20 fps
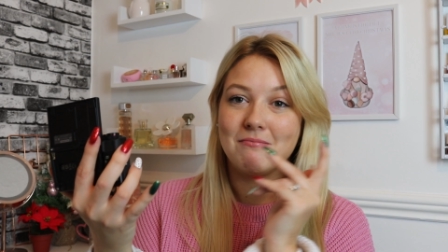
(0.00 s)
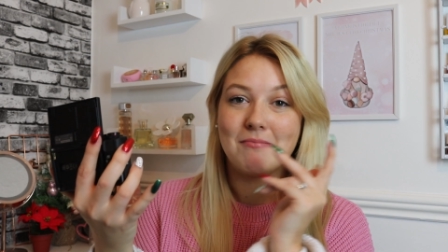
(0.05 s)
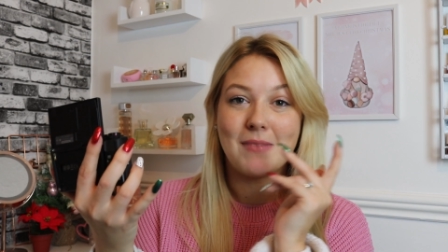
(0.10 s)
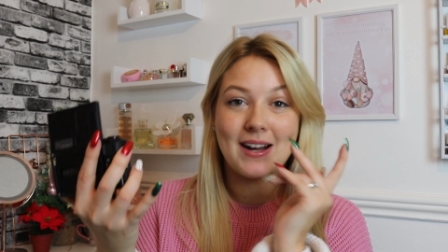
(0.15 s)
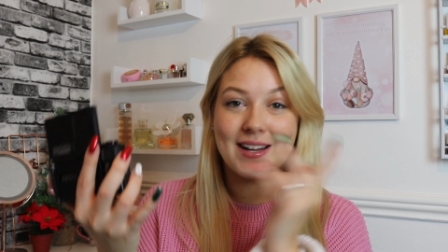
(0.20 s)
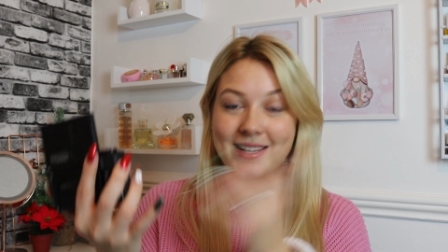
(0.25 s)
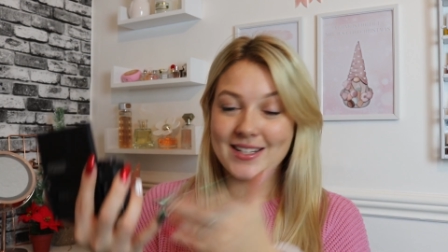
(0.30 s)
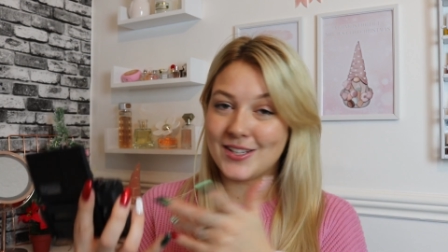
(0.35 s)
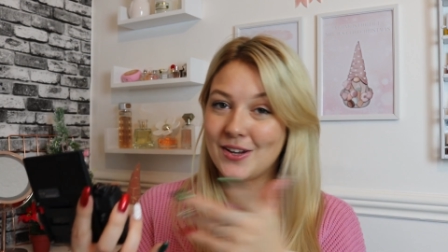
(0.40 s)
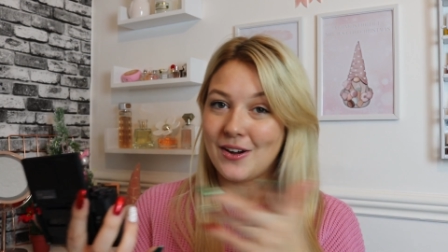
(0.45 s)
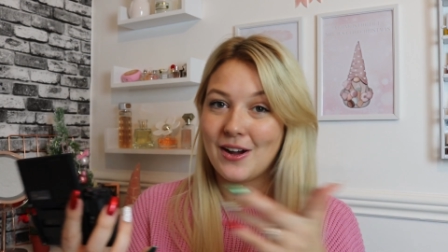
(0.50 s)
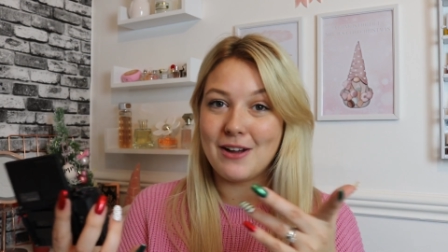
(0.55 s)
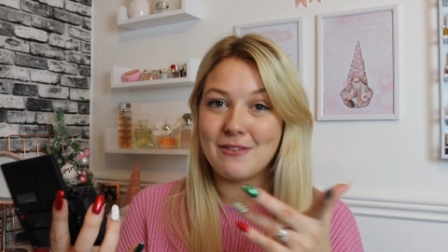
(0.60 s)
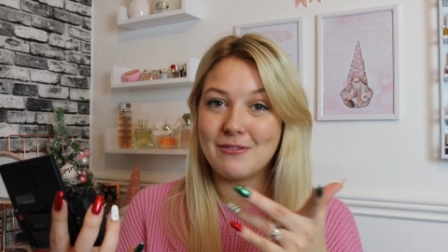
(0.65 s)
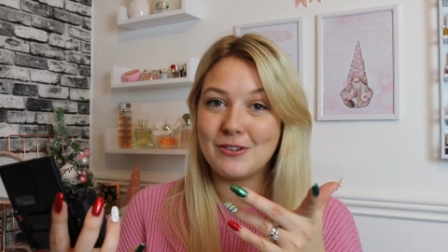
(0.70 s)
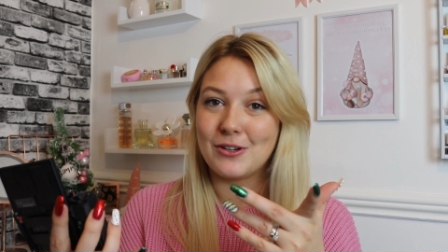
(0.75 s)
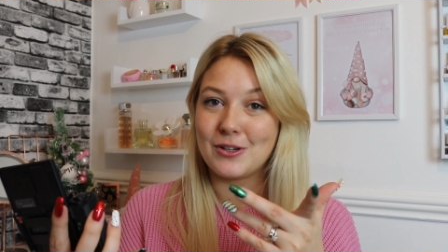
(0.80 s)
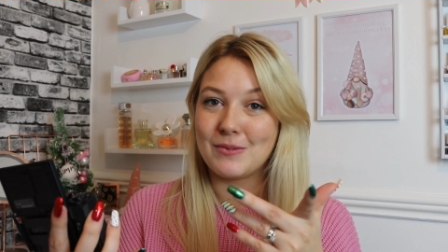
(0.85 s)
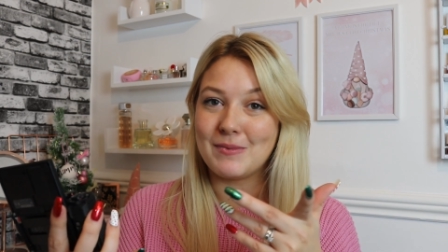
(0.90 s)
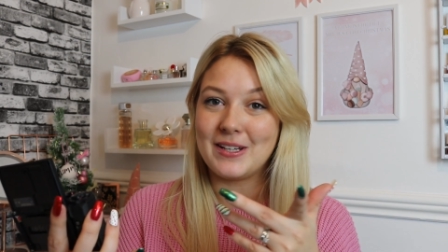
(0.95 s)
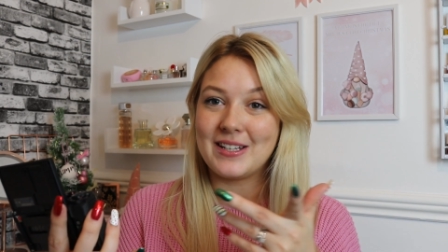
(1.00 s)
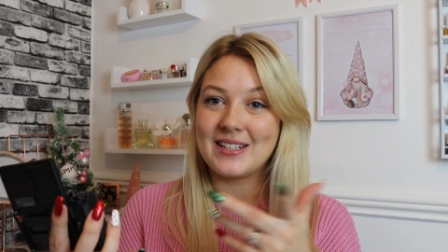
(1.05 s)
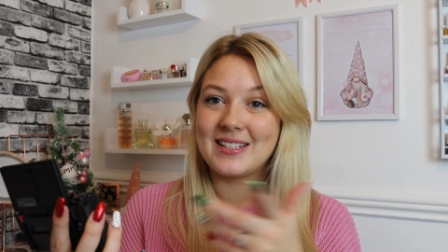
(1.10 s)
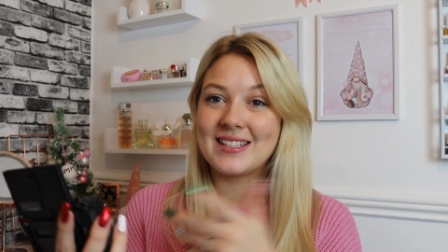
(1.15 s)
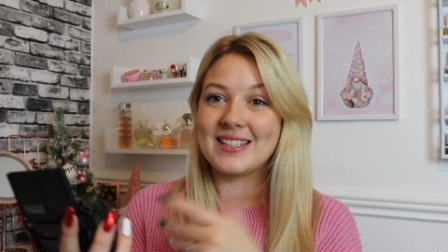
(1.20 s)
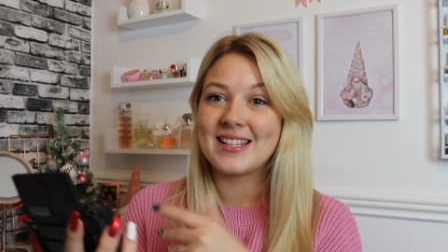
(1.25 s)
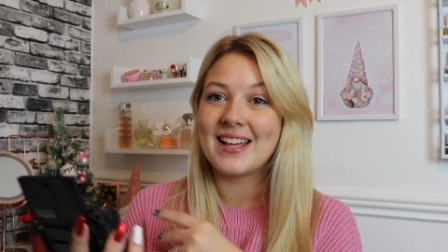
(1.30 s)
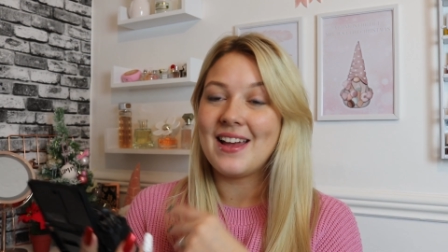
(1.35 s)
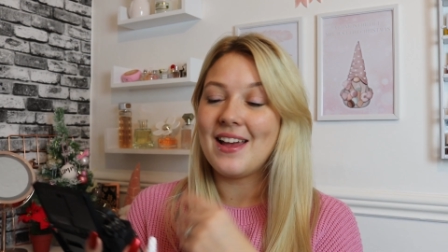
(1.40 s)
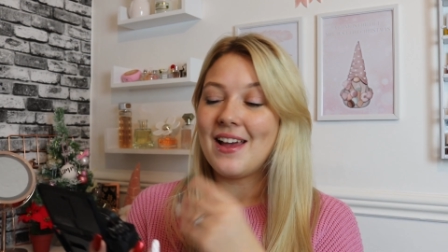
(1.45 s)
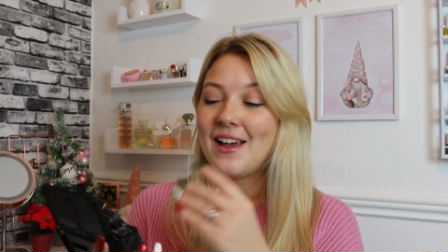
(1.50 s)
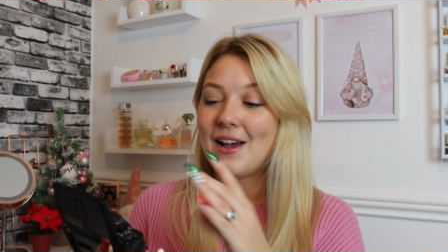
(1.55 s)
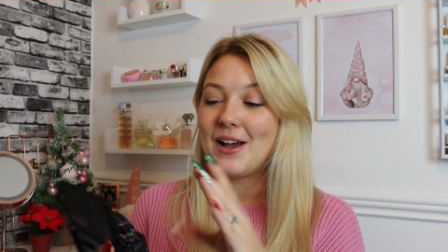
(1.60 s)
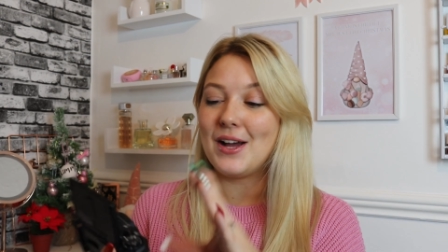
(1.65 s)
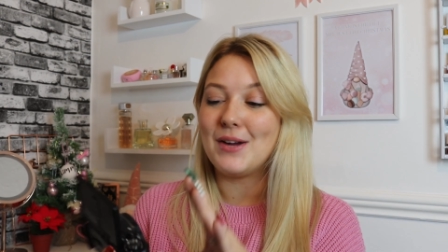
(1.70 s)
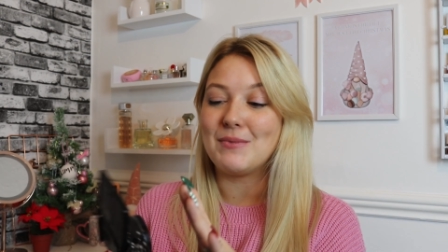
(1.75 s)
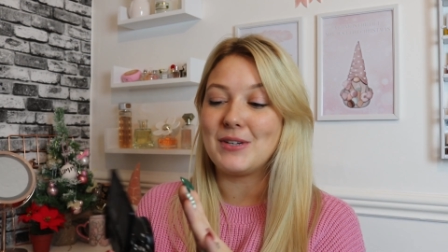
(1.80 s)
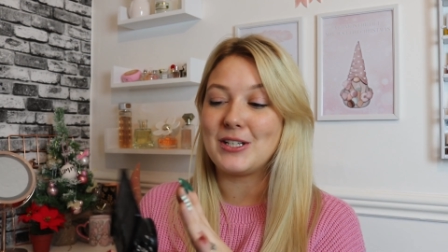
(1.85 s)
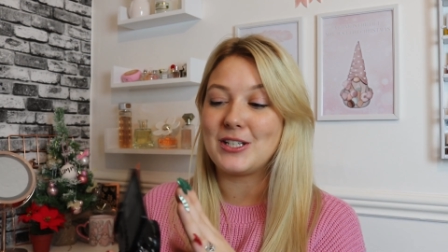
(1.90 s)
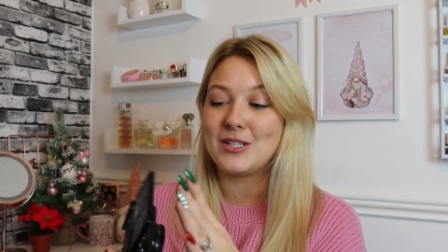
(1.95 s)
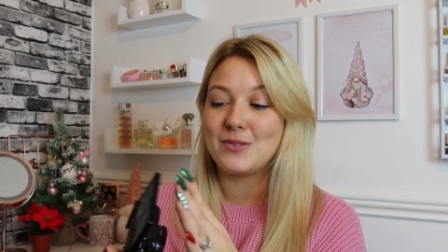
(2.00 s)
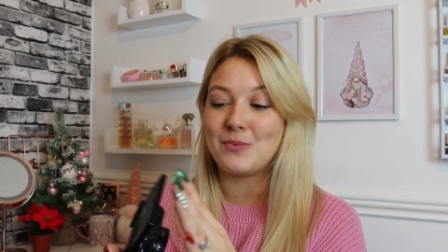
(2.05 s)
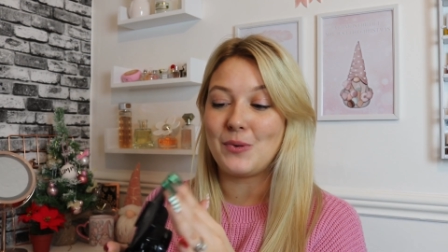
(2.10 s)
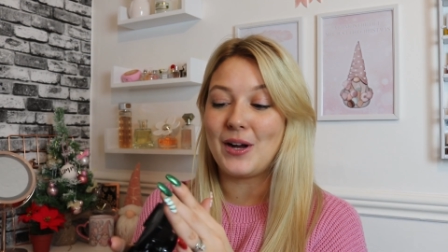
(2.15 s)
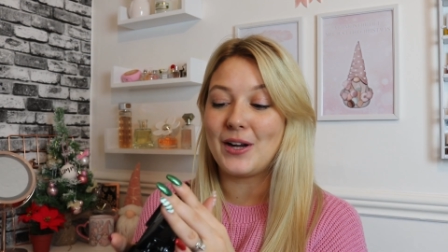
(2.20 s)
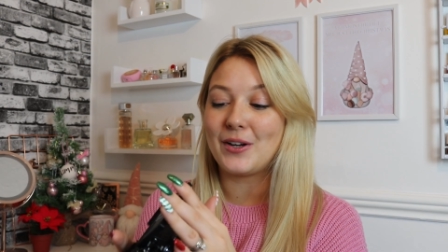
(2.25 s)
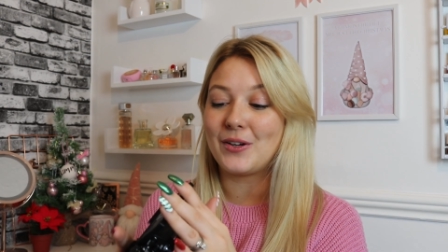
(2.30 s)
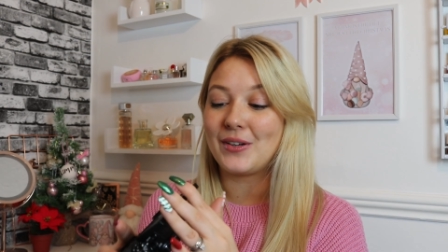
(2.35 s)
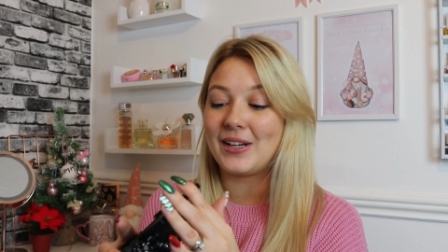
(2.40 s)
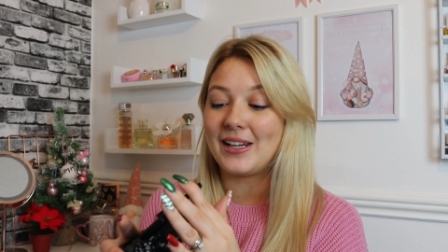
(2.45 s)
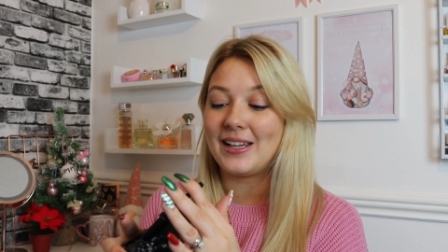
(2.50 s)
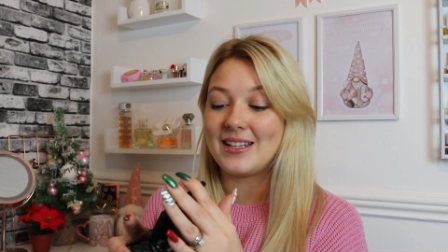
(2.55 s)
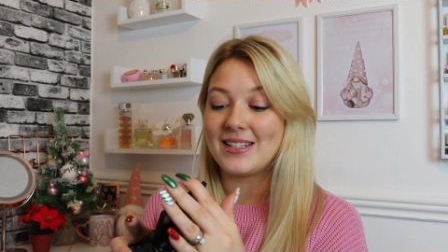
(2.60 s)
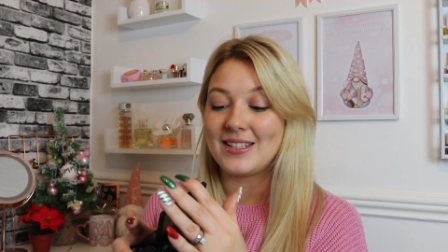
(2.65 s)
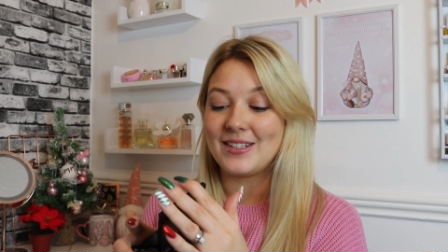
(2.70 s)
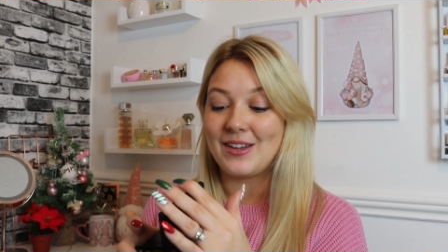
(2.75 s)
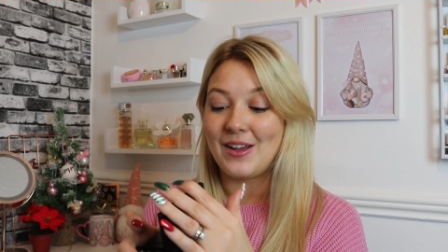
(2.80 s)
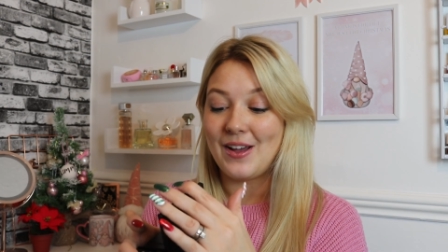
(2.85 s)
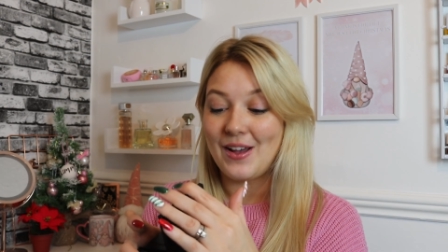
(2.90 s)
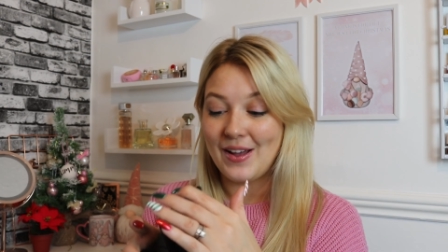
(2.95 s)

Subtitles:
my entire Vlogmas, which is why I got it as an